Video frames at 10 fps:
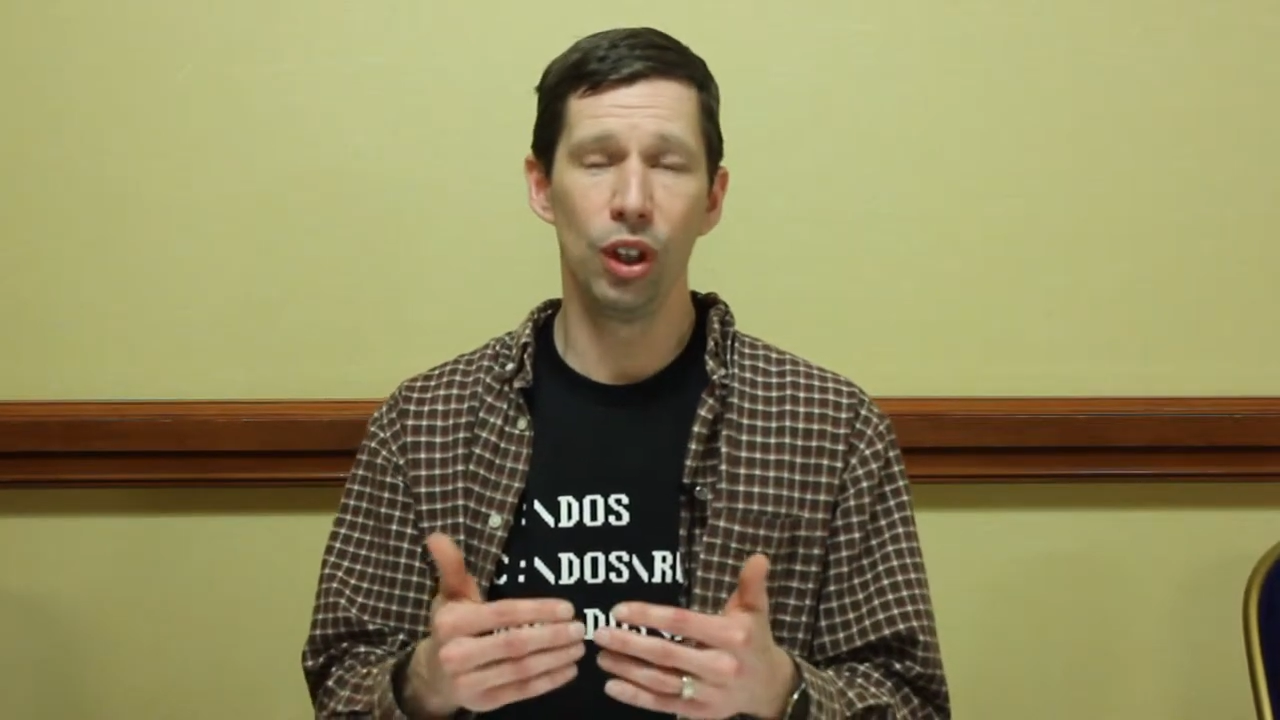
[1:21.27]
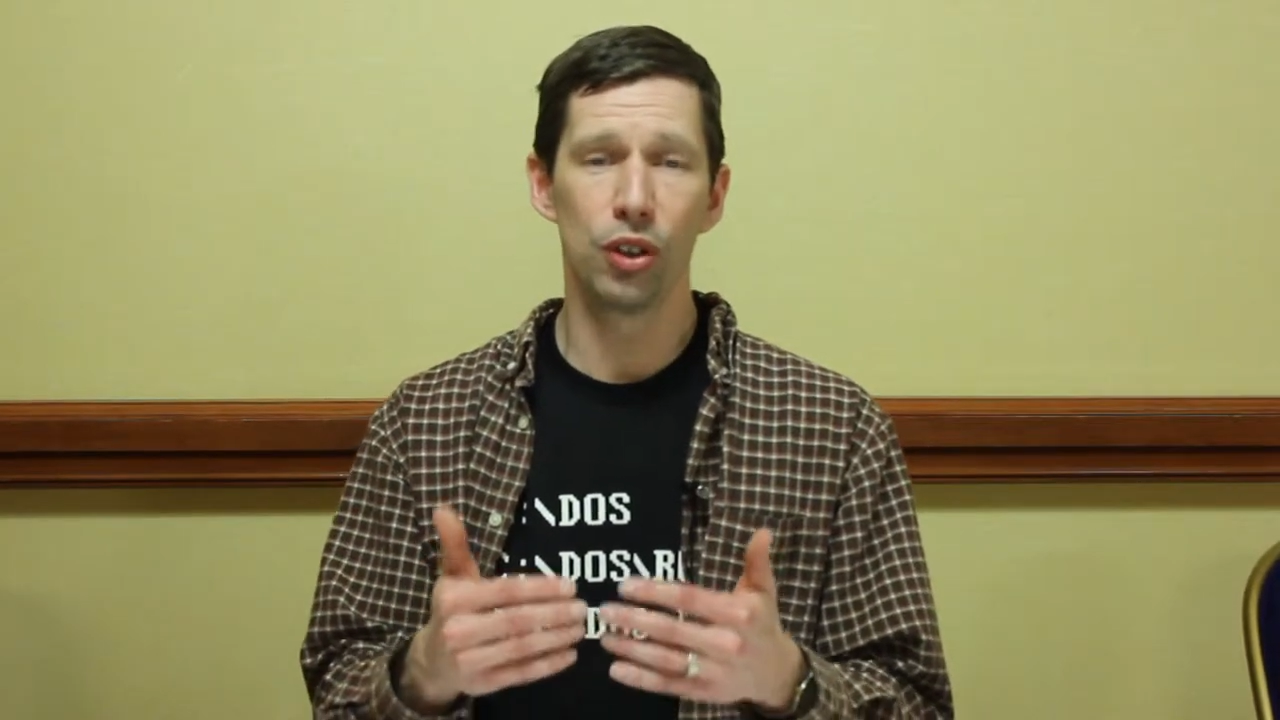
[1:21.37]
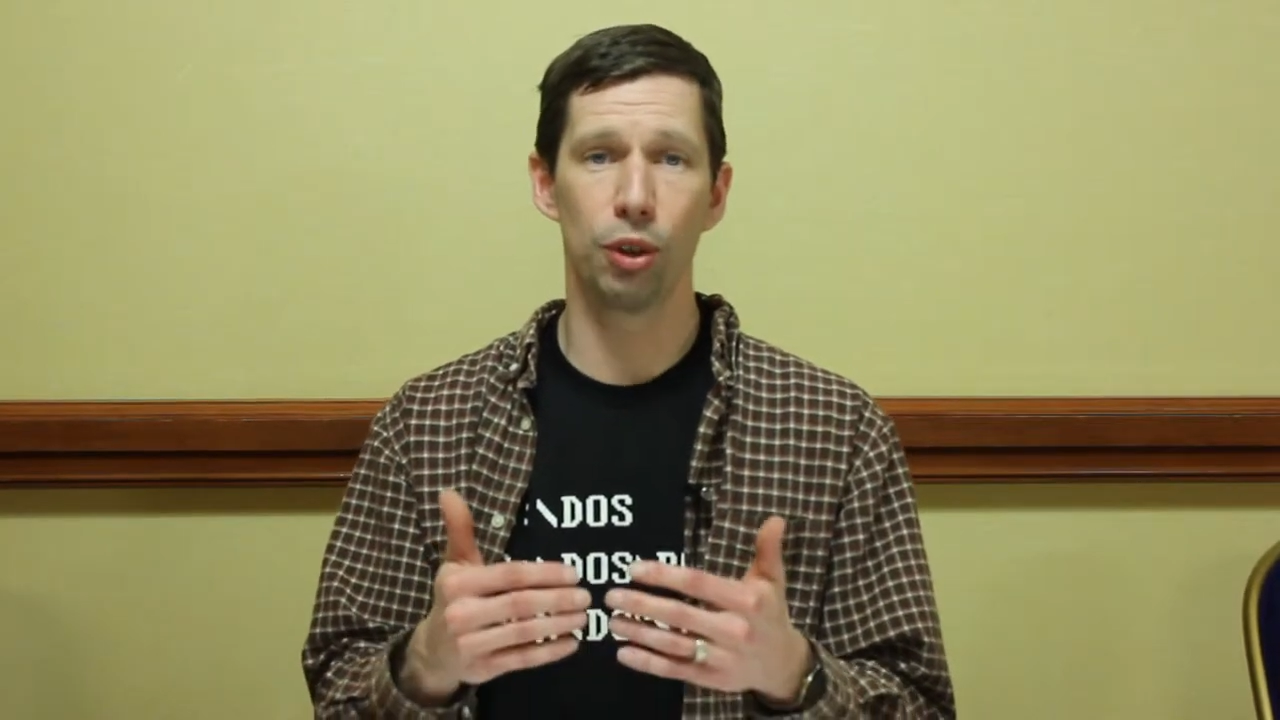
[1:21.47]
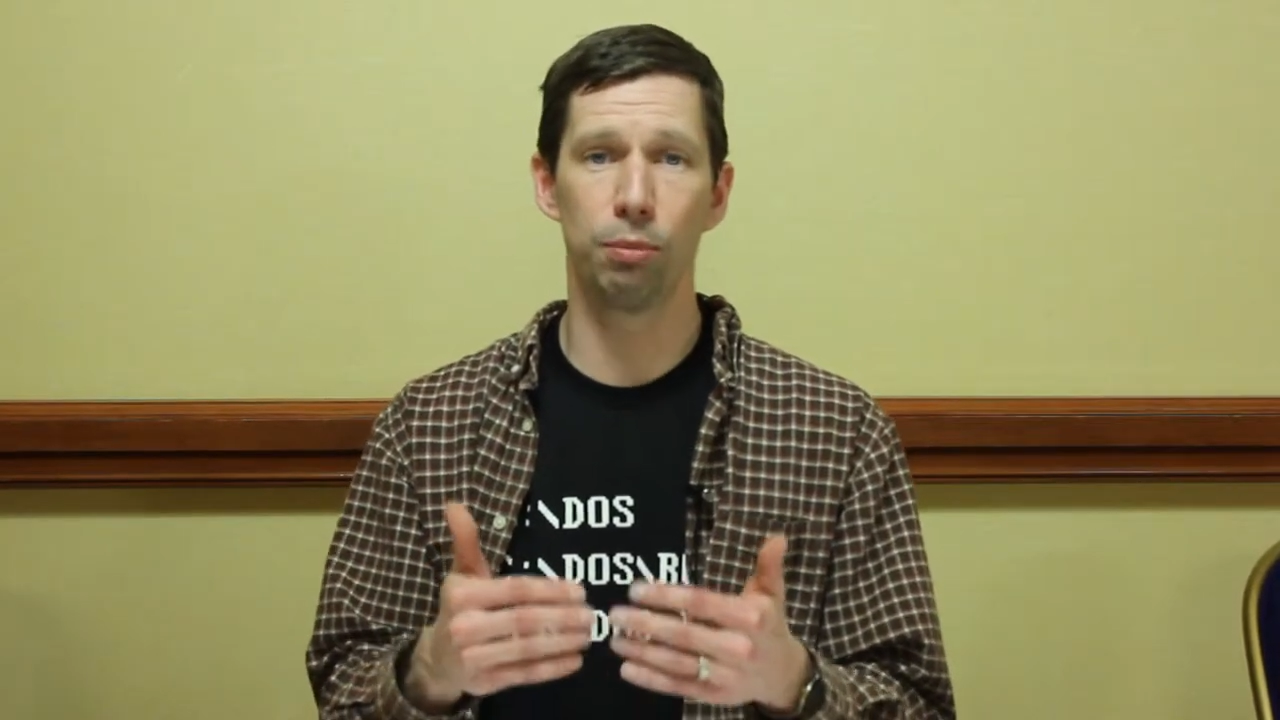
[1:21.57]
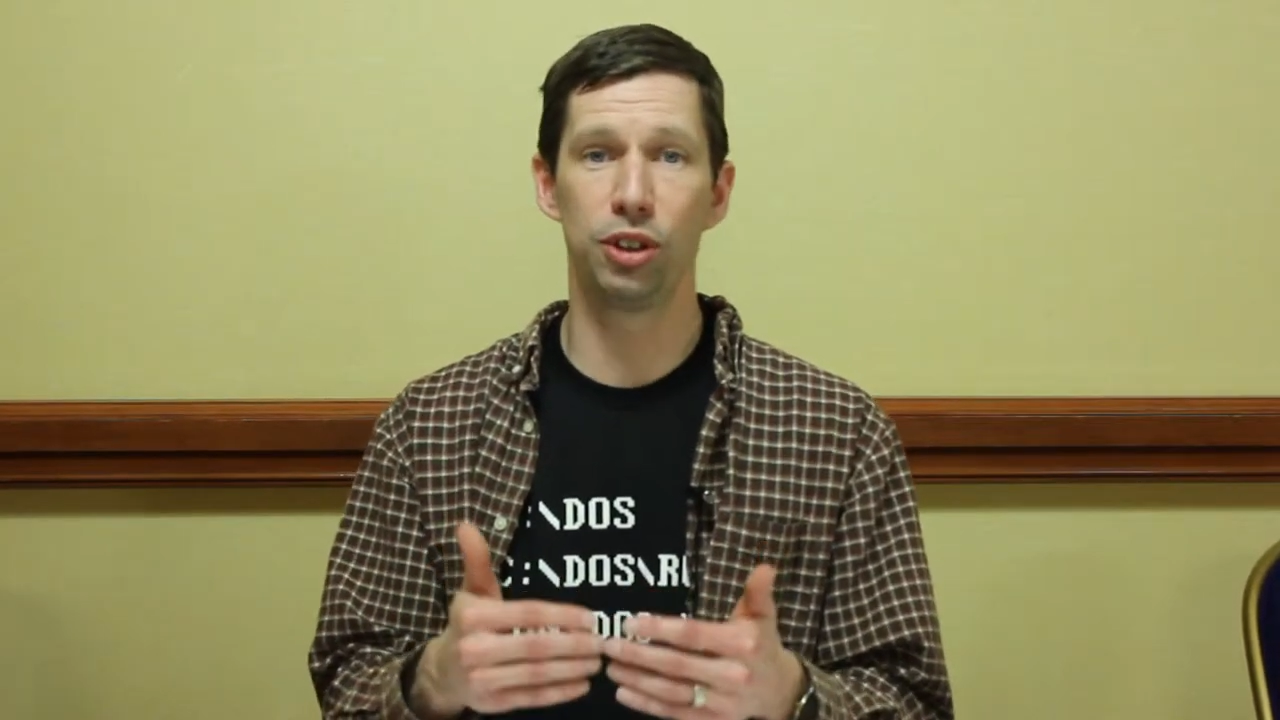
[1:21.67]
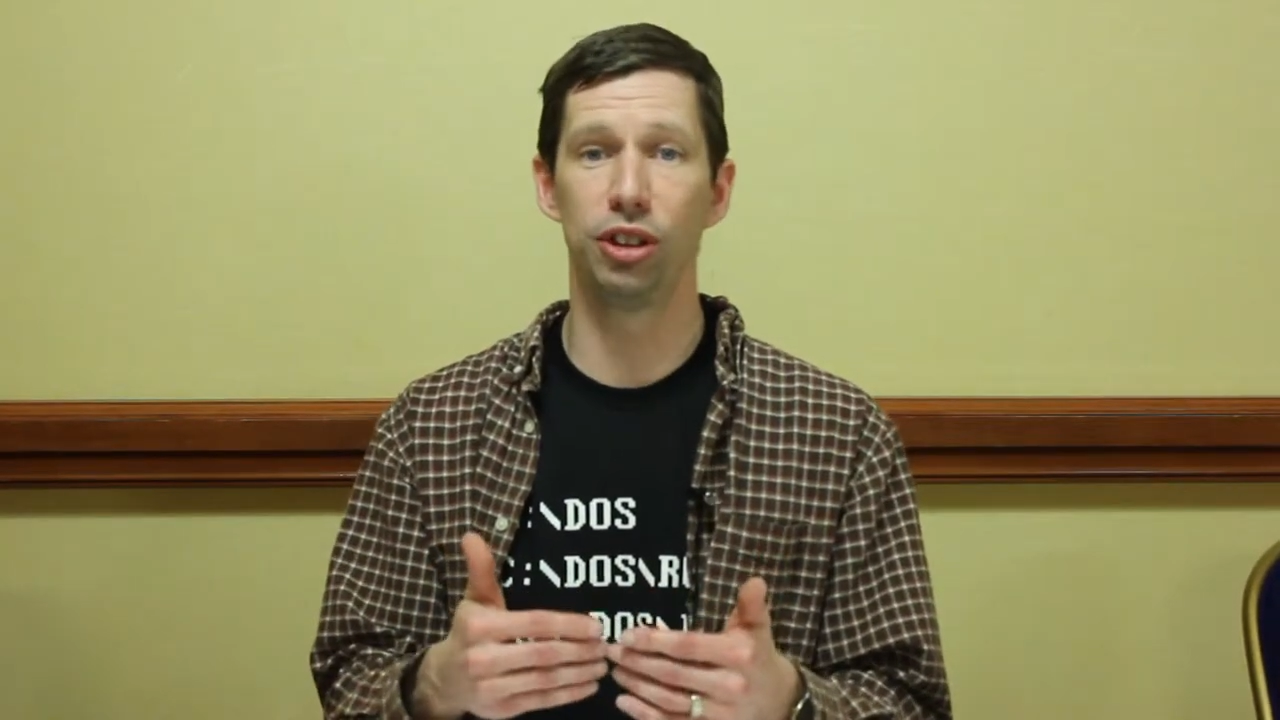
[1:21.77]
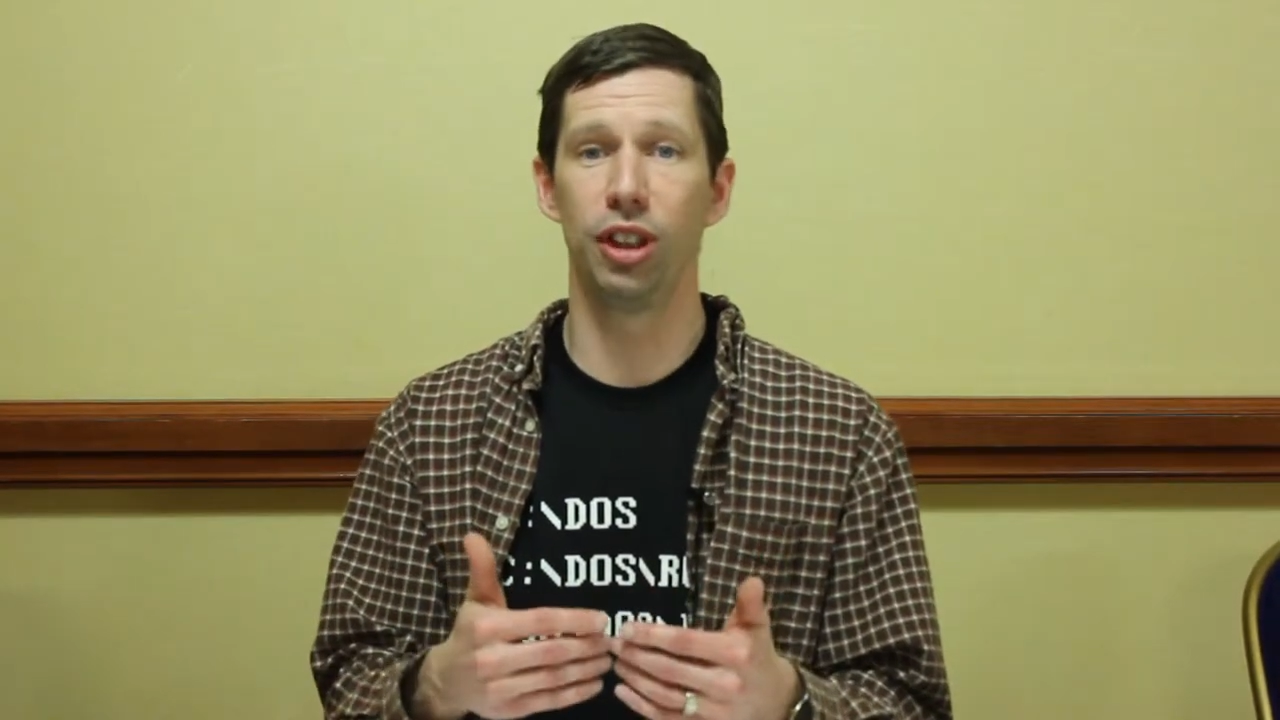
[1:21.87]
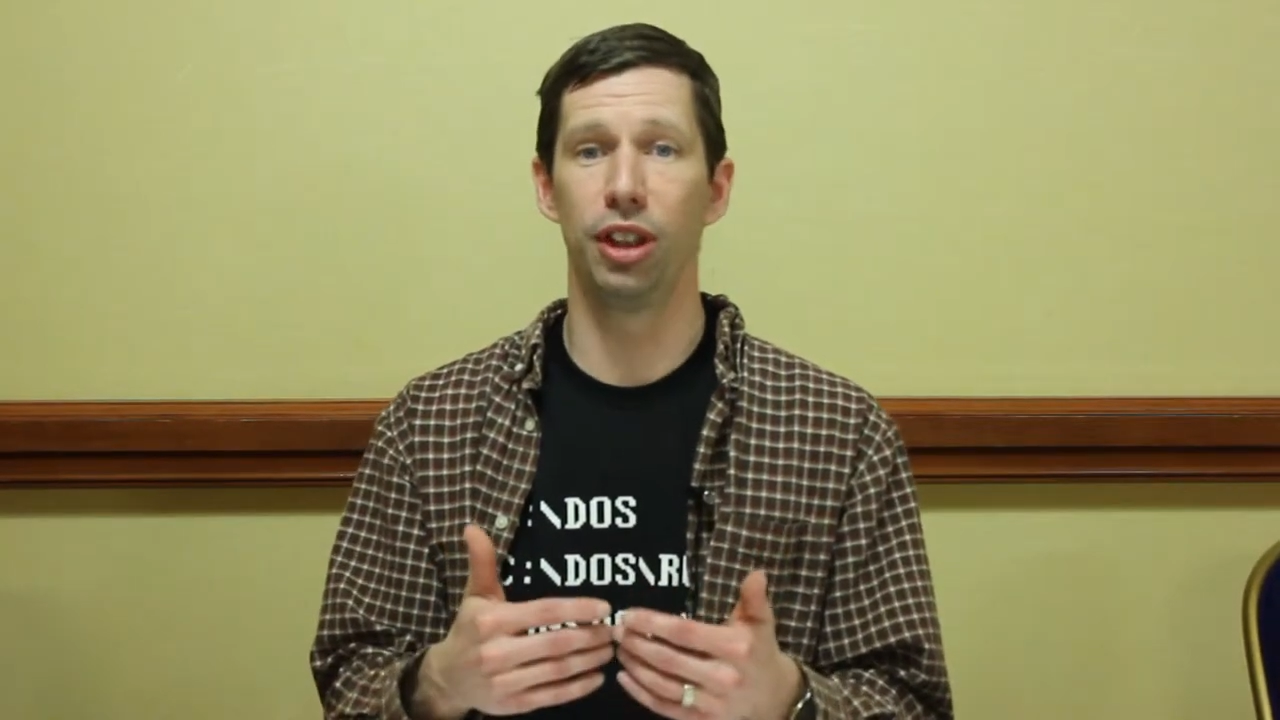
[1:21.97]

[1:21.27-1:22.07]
So